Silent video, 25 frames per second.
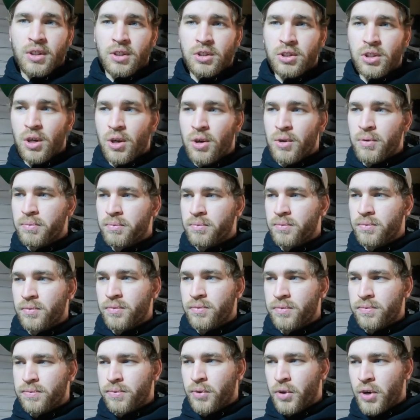So
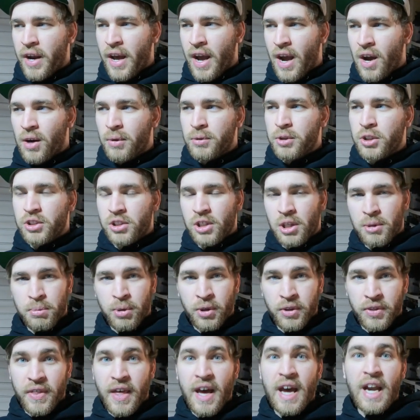for now, I'm just gonna
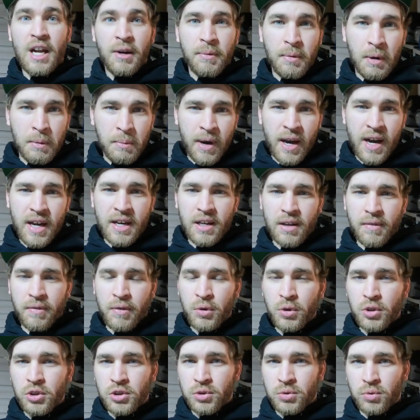put that out of my mind. If
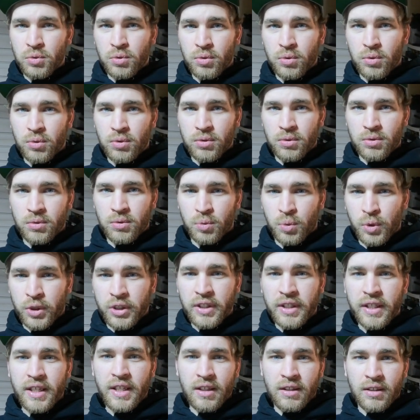it was
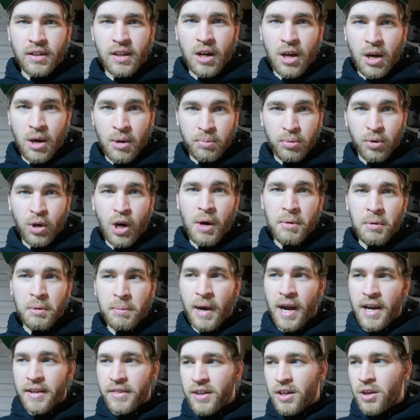really a
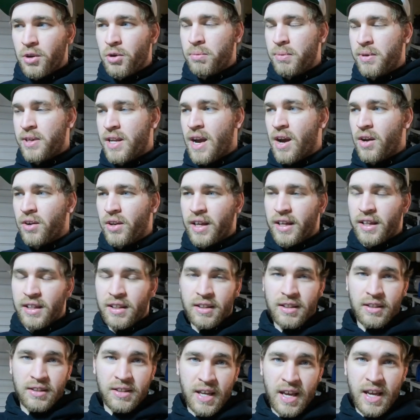problem, I think it would be down like
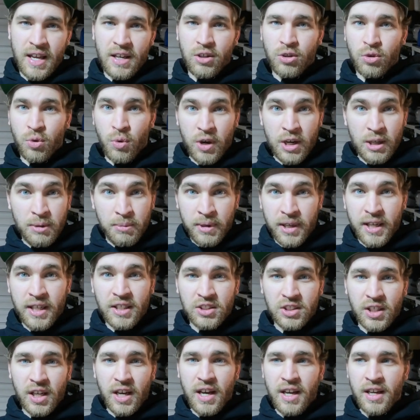in 10,
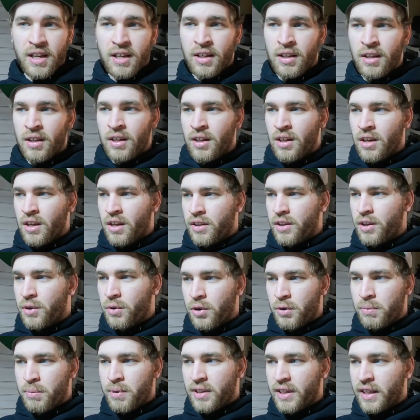20 psi.
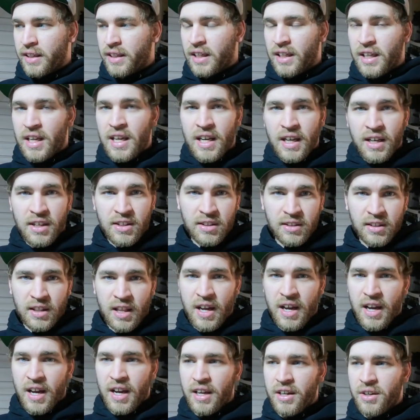There would have been like a kink in the
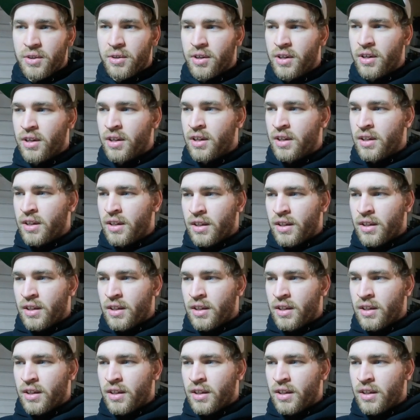line or